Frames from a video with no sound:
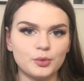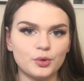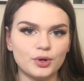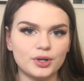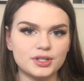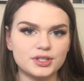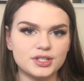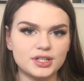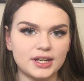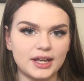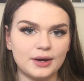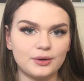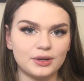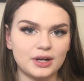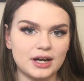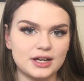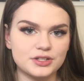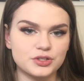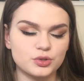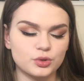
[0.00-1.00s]
going to now
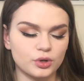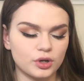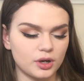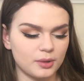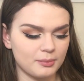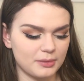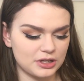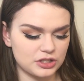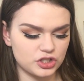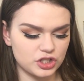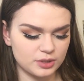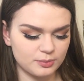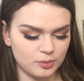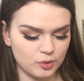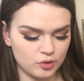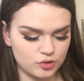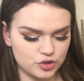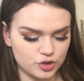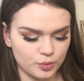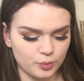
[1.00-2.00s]
contour my
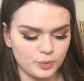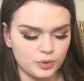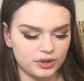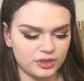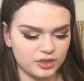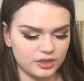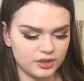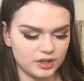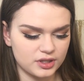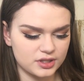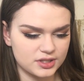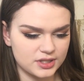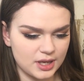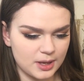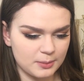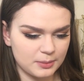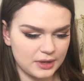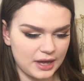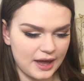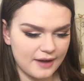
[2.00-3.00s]
cheekbones with the
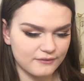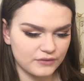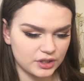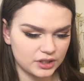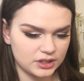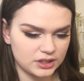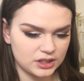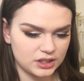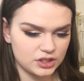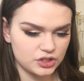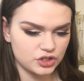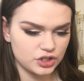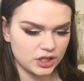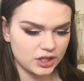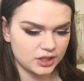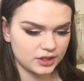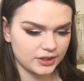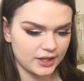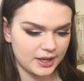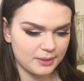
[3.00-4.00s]
same Kat Von D Shade
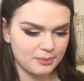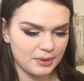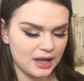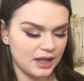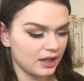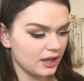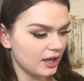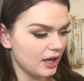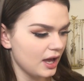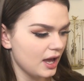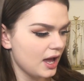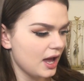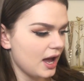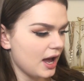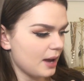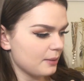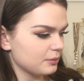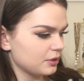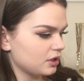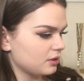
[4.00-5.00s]
and Light palette.
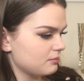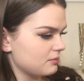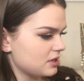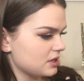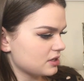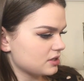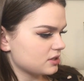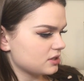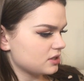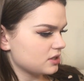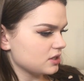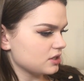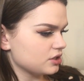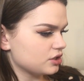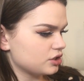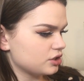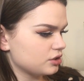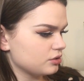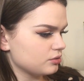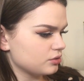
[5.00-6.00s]
I'm going to mix
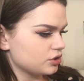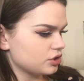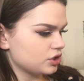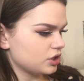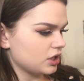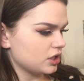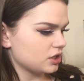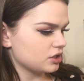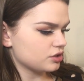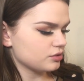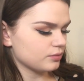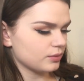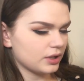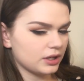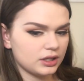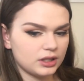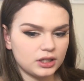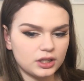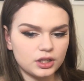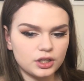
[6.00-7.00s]
these two shades
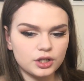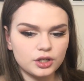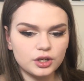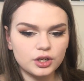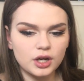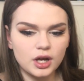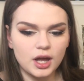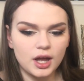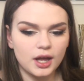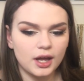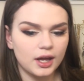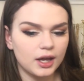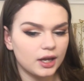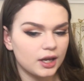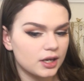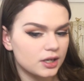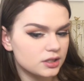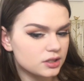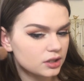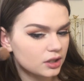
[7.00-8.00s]
right here
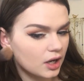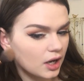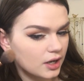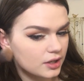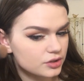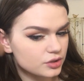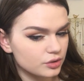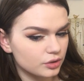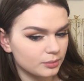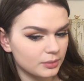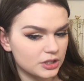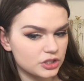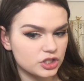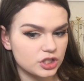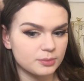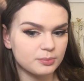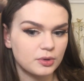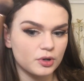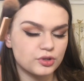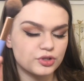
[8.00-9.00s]
and contour my
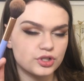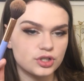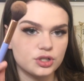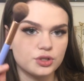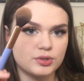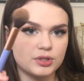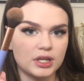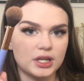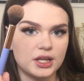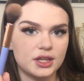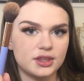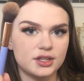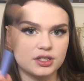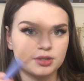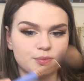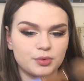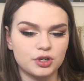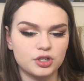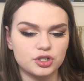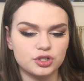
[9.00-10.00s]
cheekbones using this
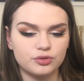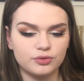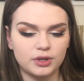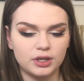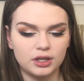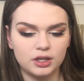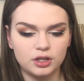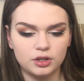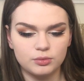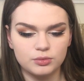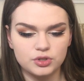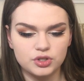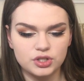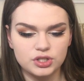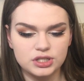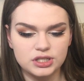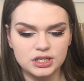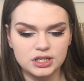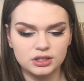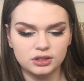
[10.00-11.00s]
brush right here, which
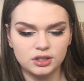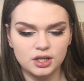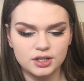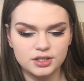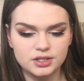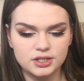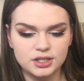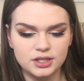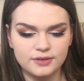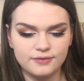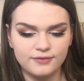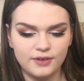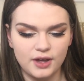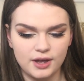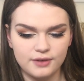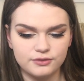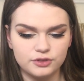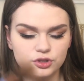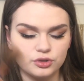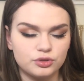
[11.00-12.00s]
is the Luxie
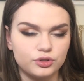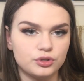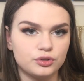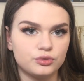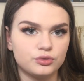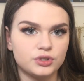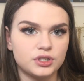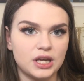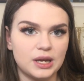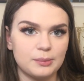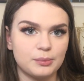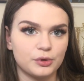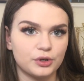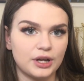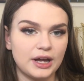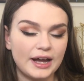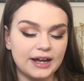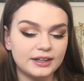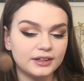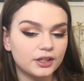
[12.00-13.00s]
522 Tapered
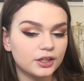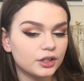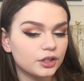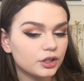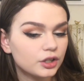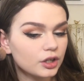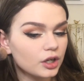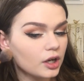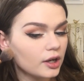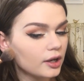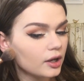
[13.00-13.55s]
Highlighter.